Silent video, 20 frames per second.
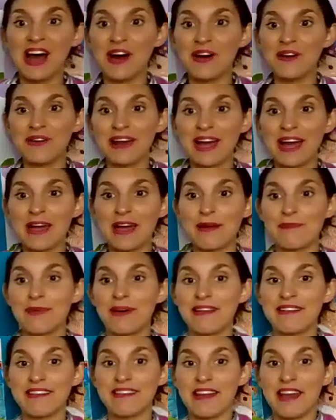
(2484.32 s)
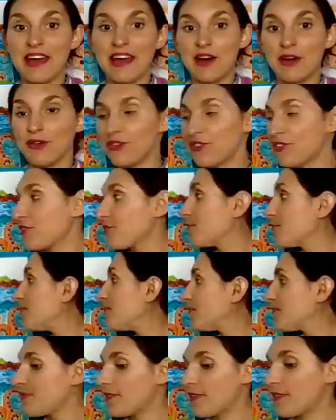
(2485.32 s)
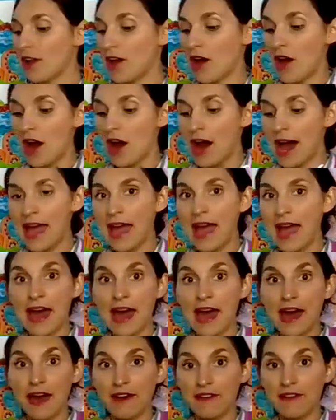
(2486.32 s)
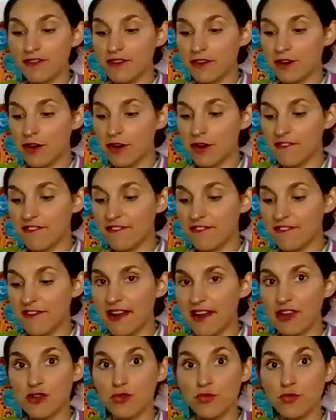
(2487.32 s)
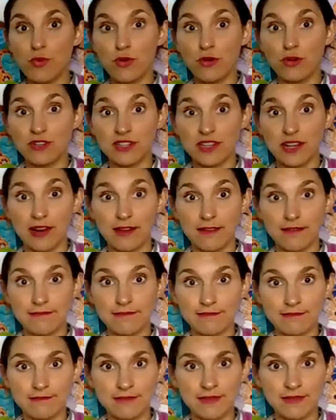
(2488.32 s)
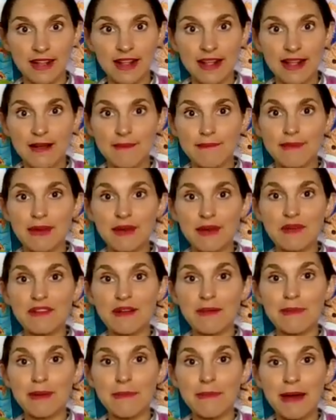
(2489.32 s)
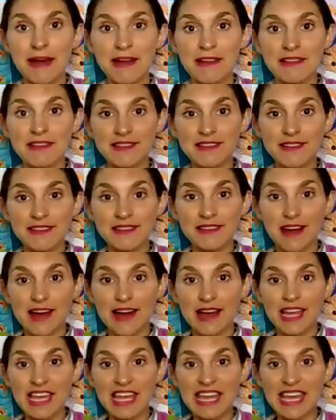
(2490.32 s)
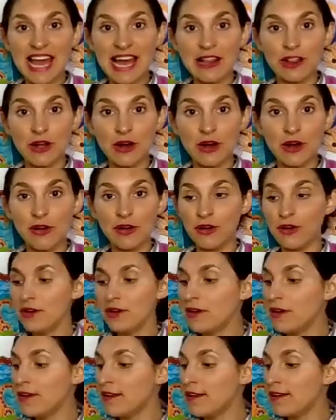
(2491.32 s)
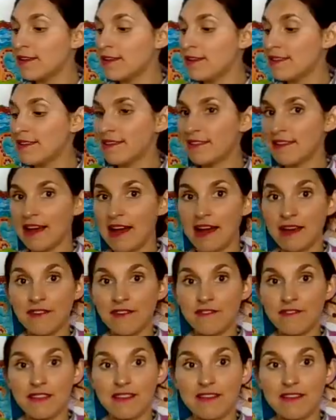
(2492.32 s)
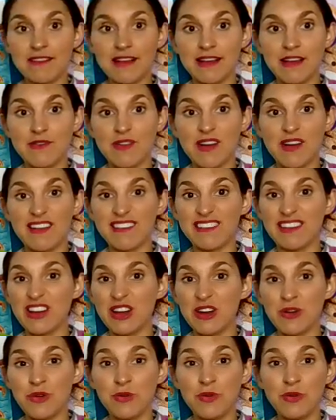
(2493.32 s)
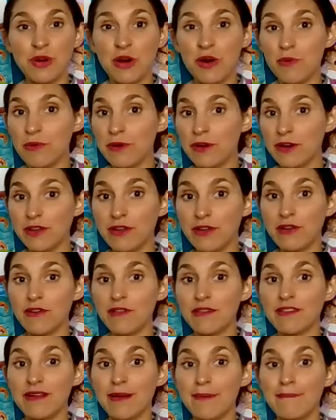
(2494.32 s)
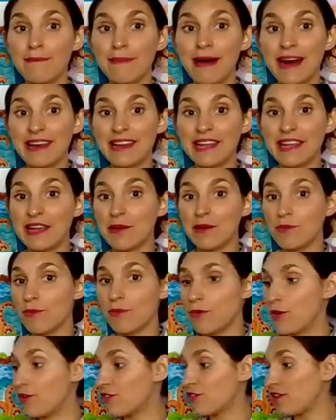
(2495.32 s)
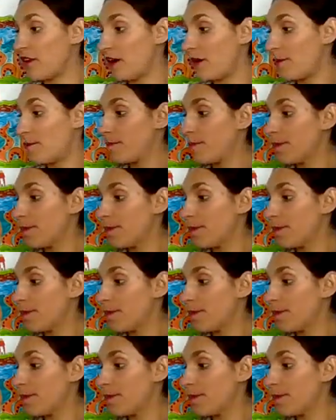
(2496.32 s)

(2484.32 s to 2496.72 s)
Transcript: Okay, boys and girls, I have got fresh water because I'm about to start yellow sun for the sunrise and I do not want to use muddy water.